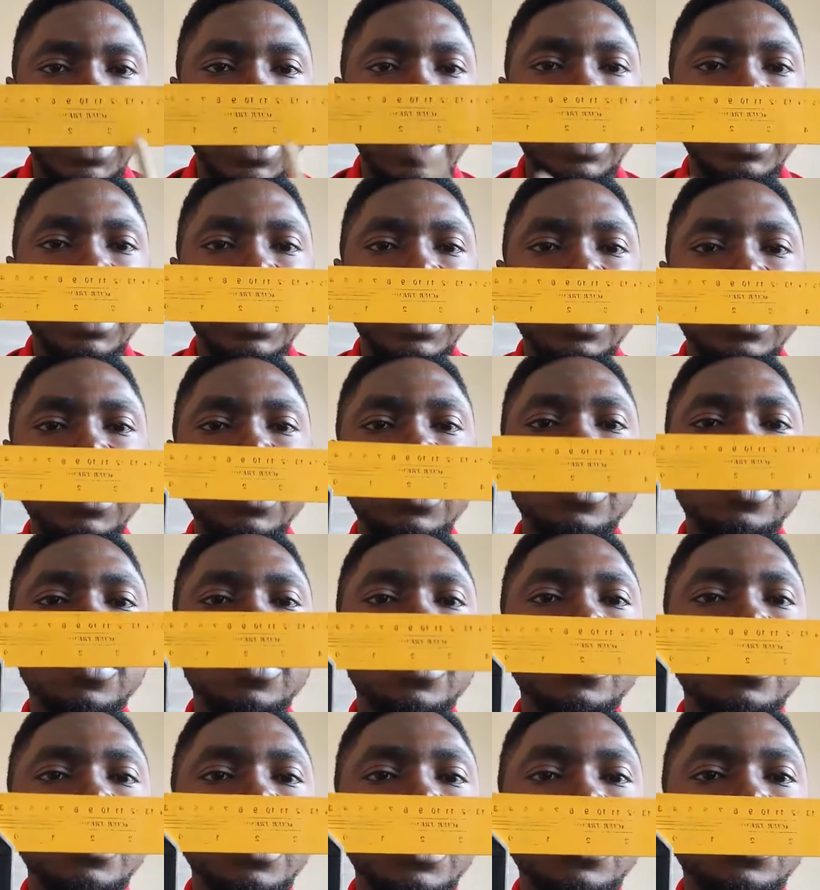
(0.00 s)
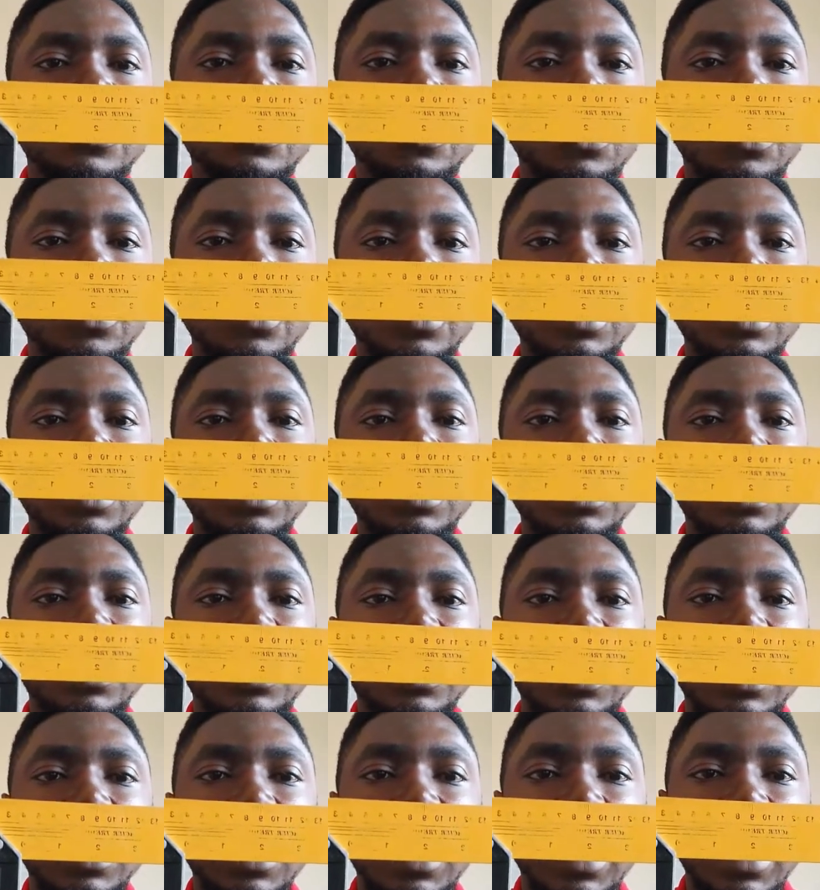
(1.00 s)
and then this is the stock,
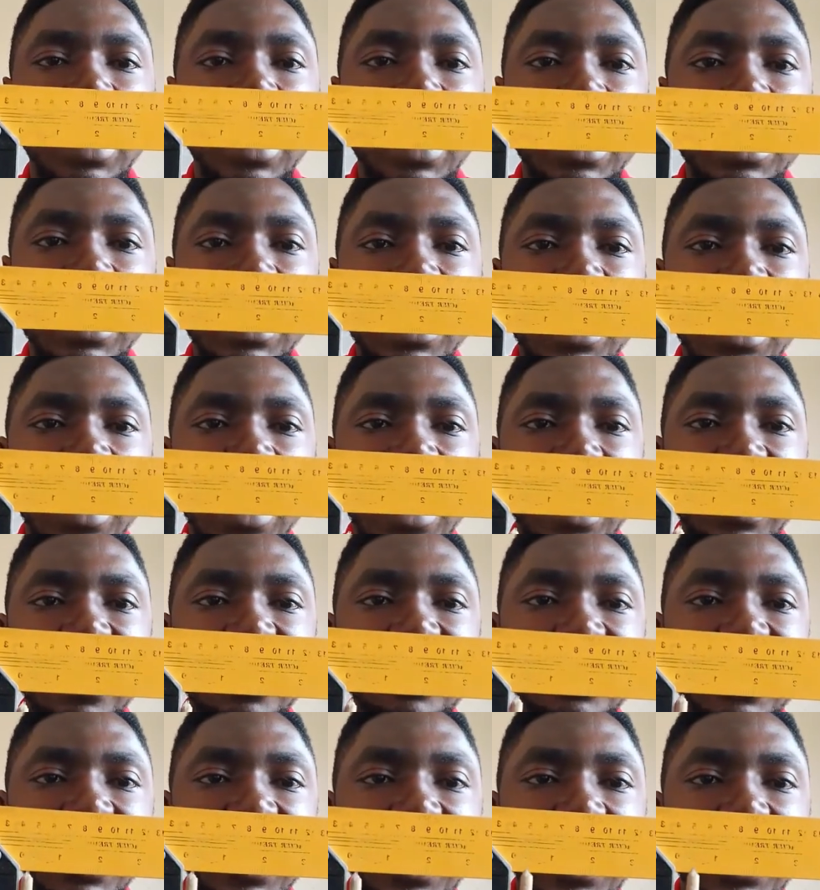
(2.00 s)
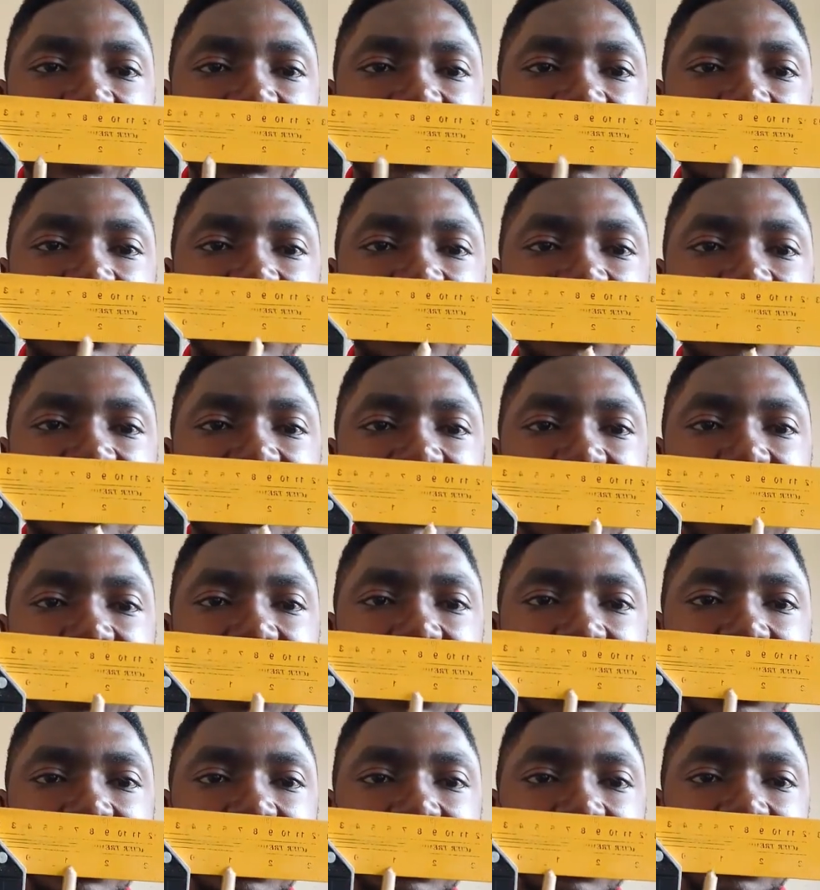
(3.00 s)
and it has angle. This
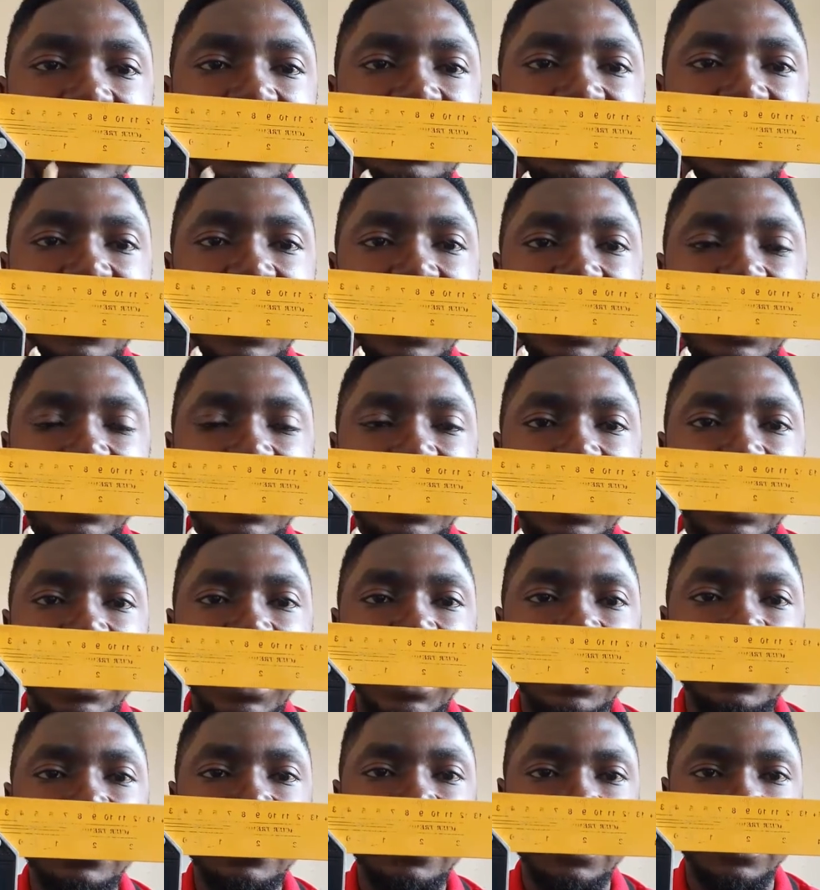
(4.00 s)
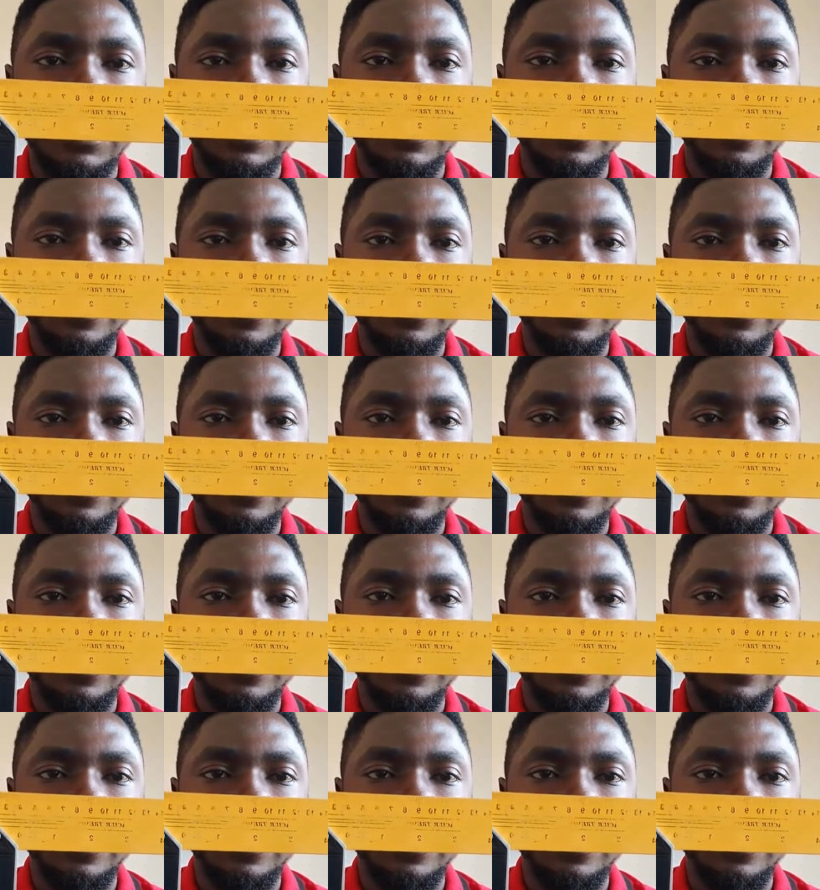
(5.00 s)
angle is at 90.